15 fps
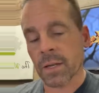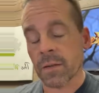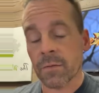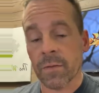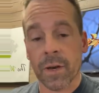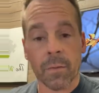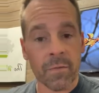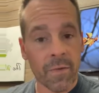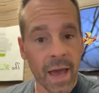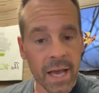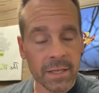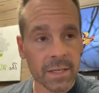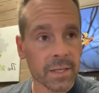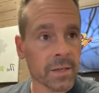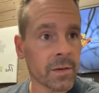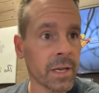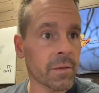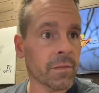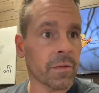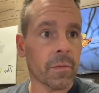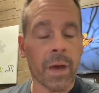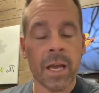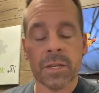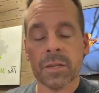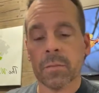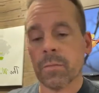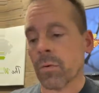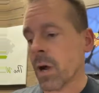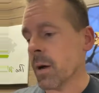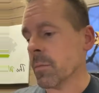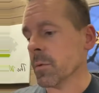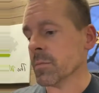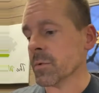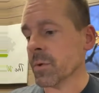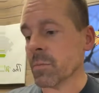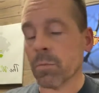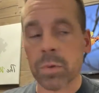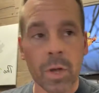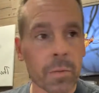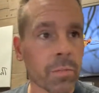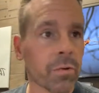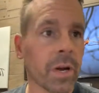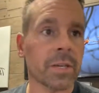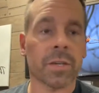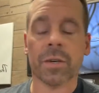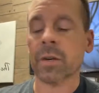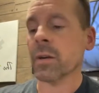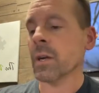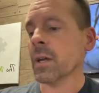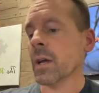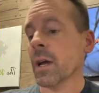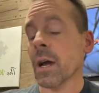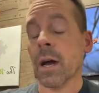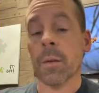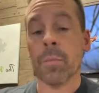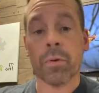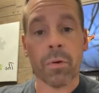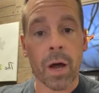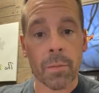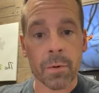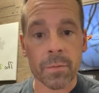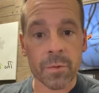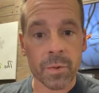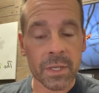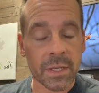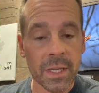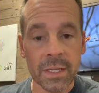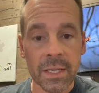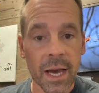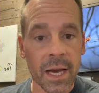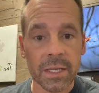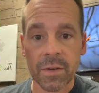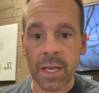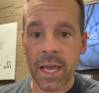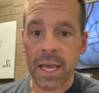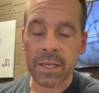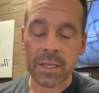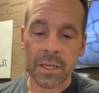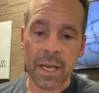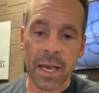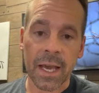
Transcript: develop vascular inflammation, problems with blood pressure, problems with detoxification.